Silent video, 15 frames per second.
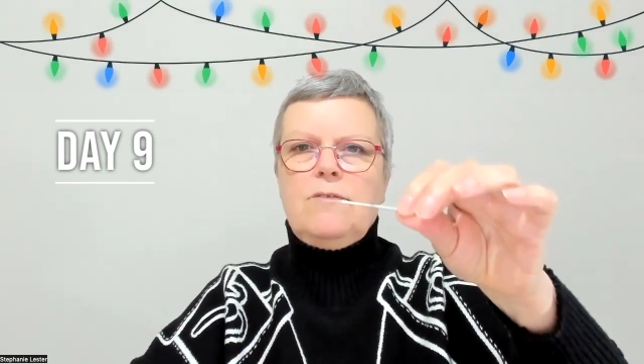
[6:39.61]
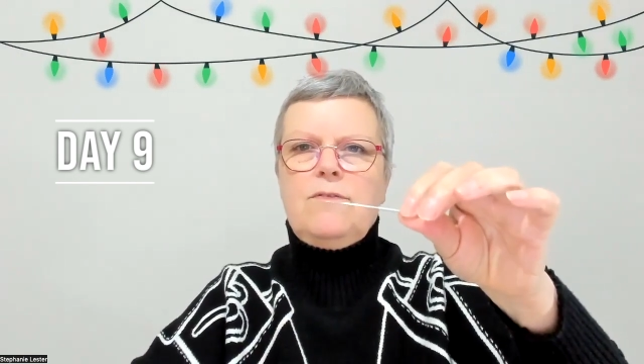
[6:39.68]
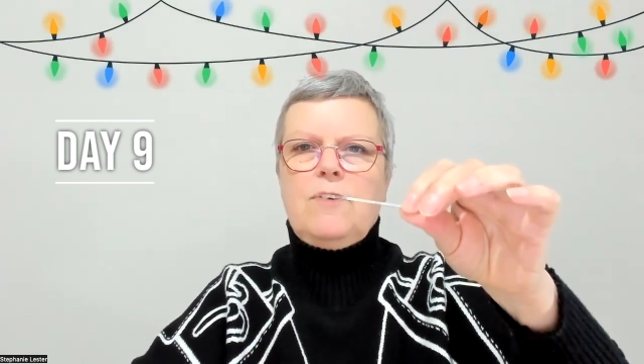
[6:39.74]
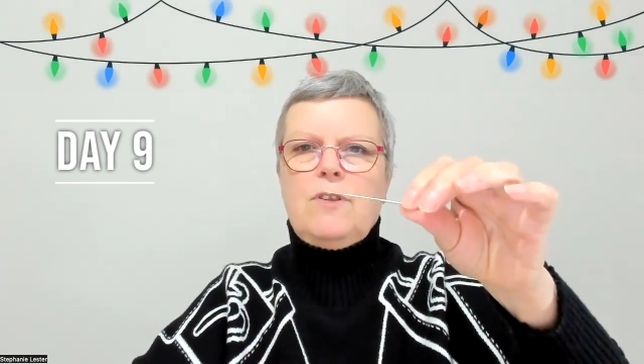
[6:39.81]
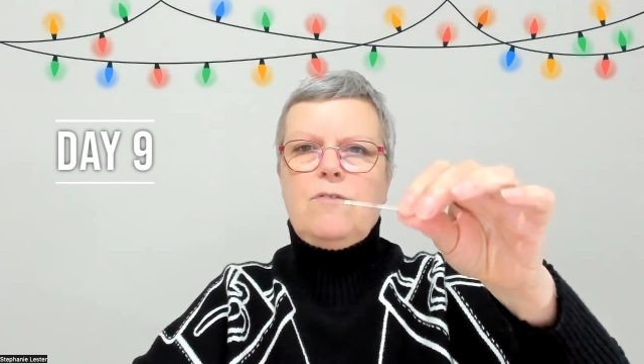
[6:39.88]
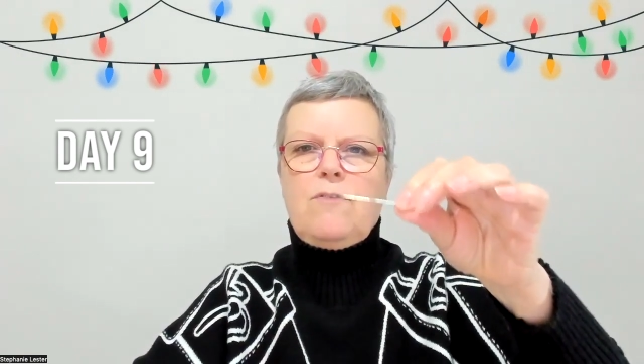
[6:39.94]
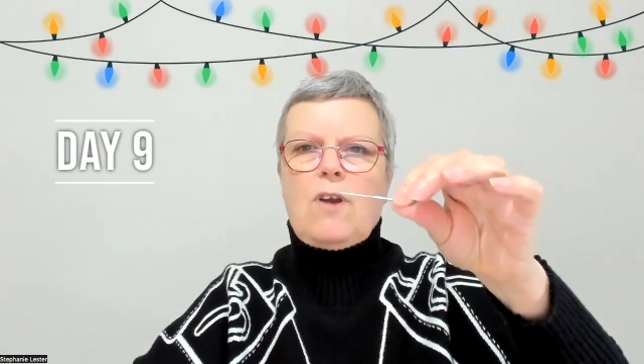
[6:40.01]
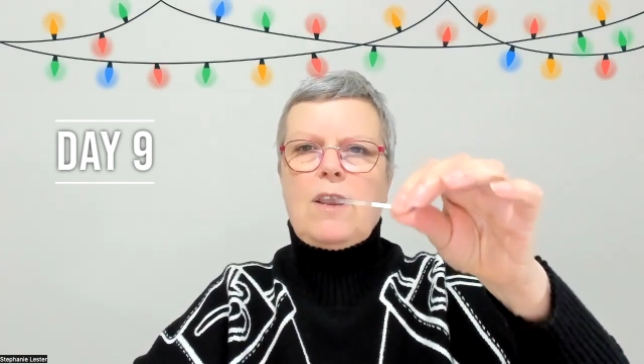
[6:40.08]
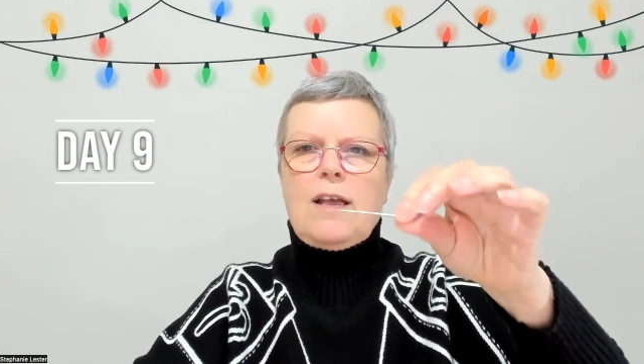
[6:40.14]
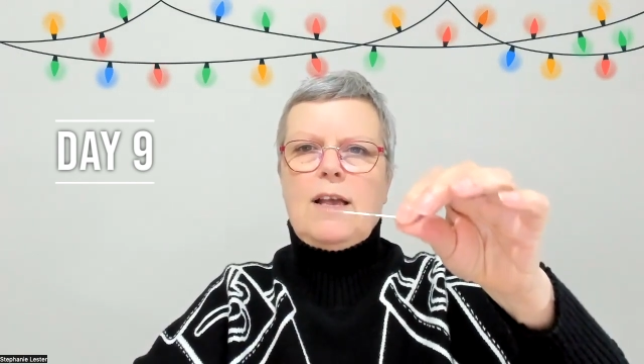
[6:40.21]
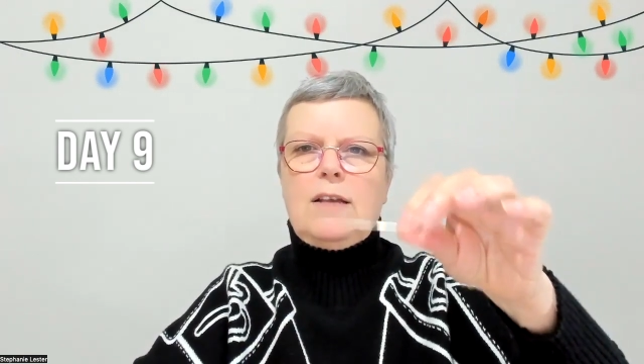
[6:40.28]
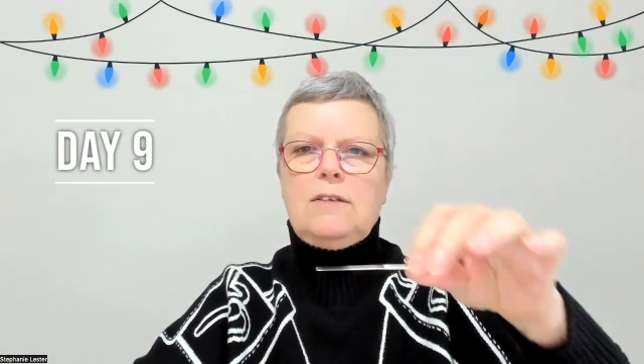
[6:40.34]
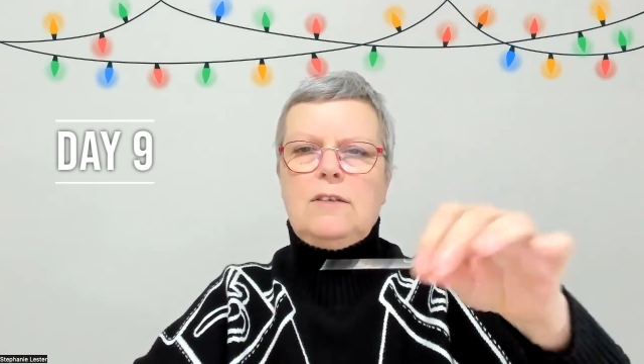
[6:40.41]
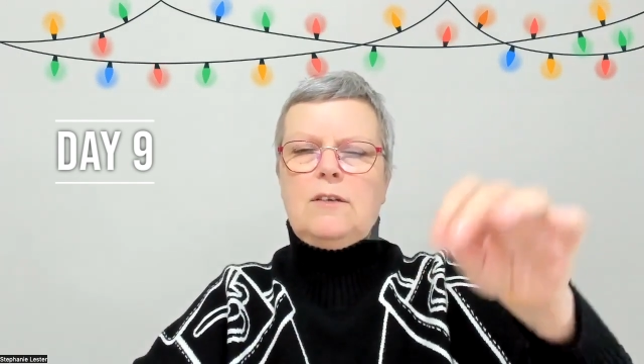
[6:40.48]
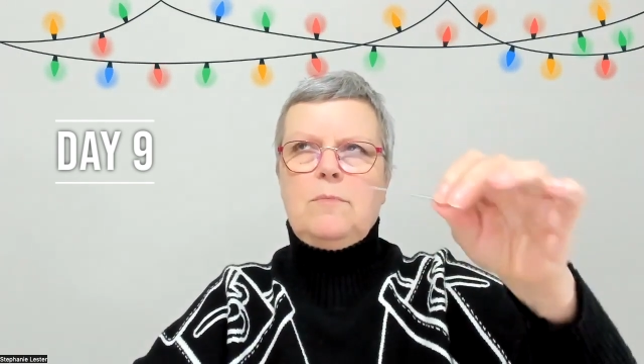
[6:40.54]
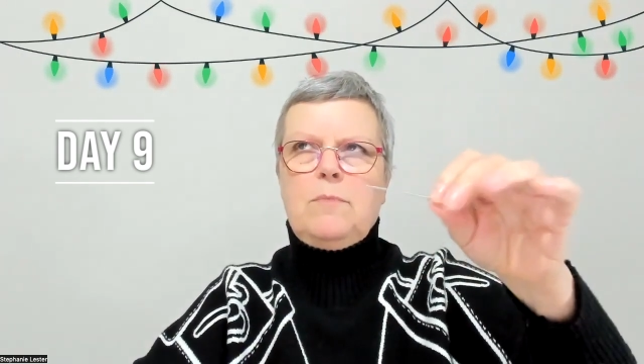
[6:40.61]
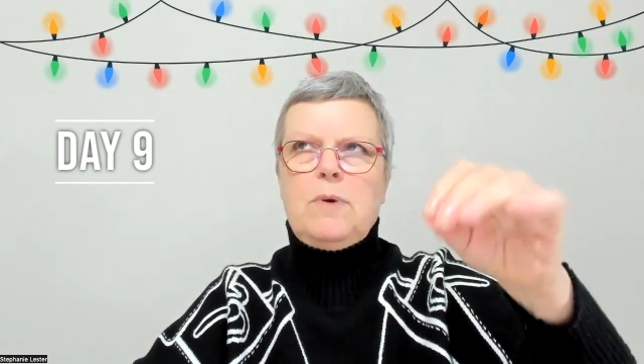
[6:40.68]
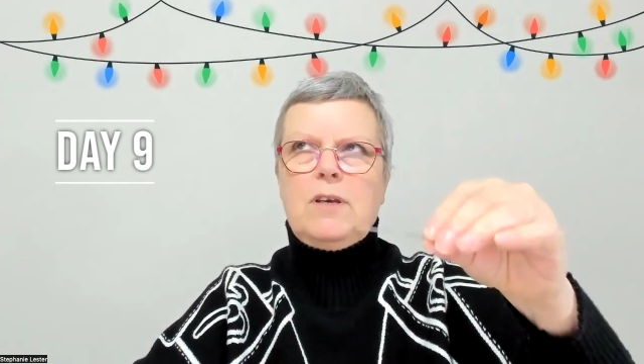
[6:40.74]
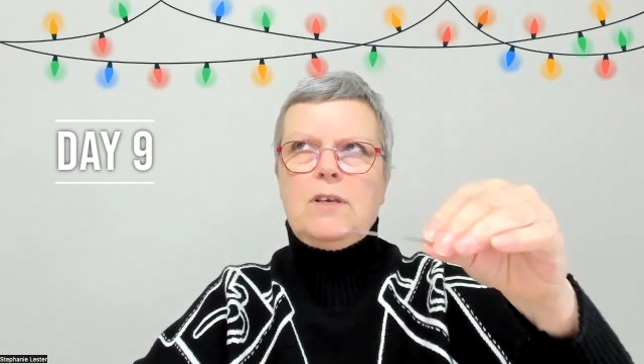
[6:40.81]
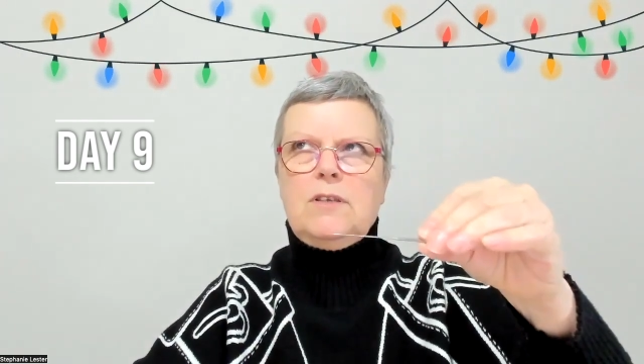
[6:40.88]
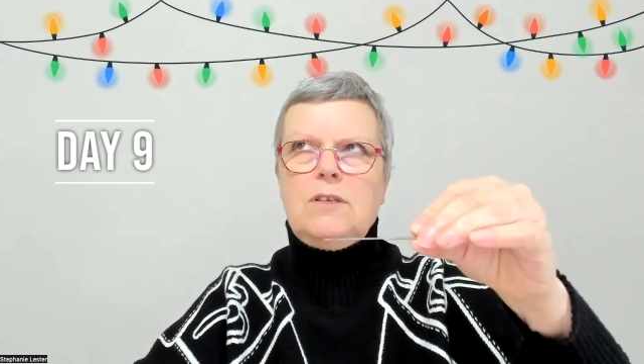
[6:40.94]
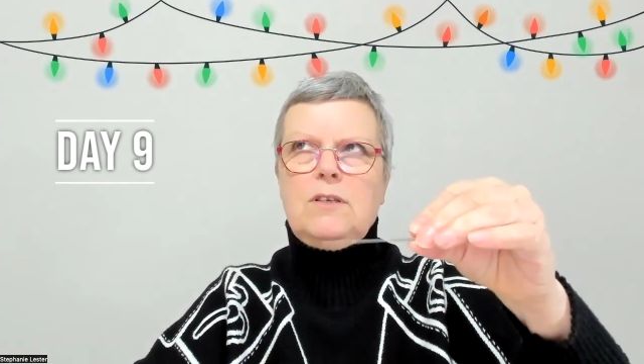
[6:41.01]
for the right-handed
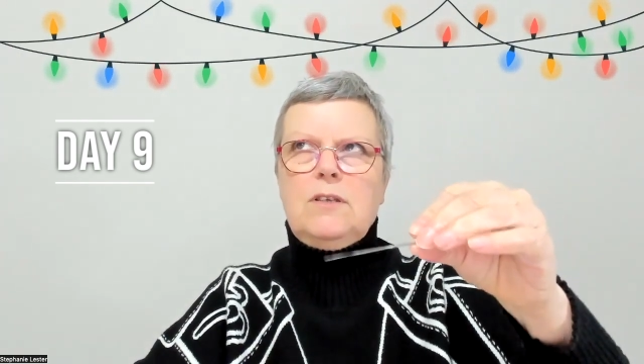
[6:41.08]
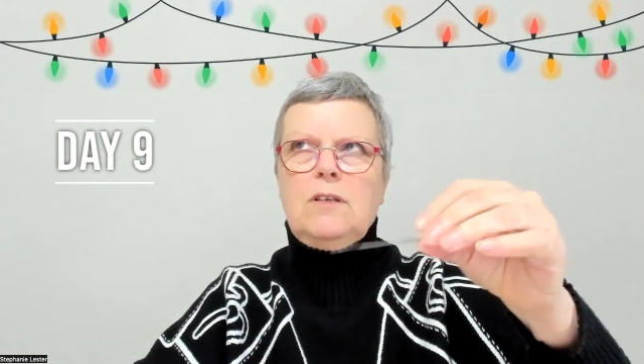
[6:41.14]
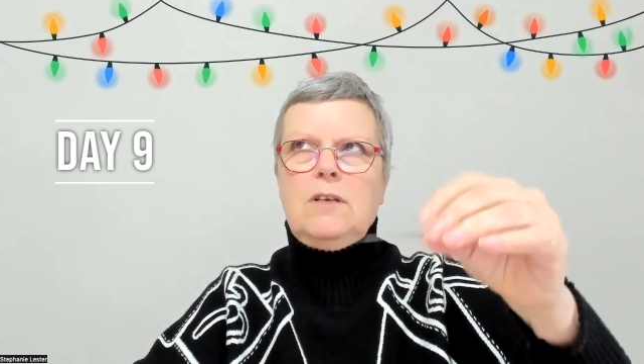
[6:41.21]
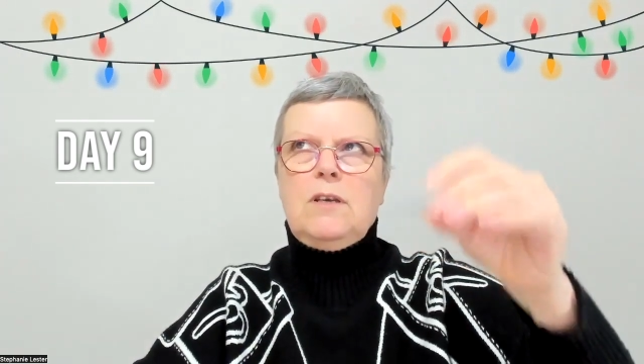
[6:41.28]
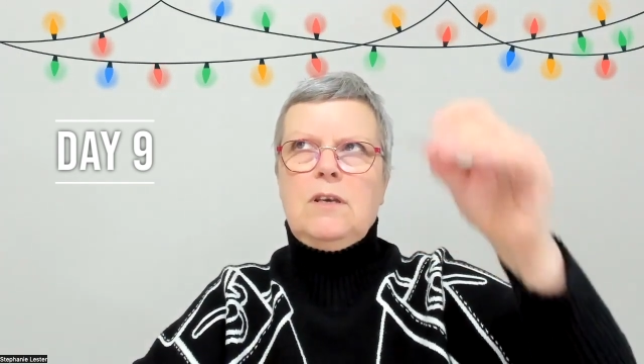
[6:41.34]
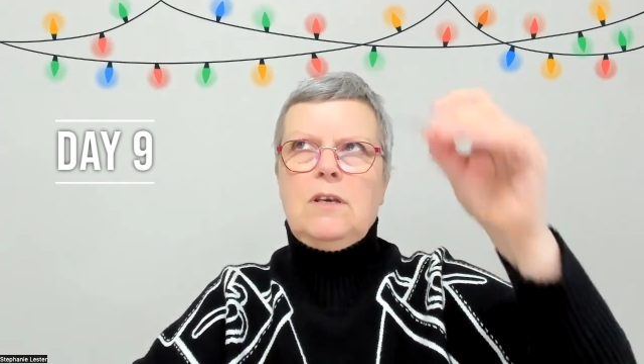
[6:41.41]
person,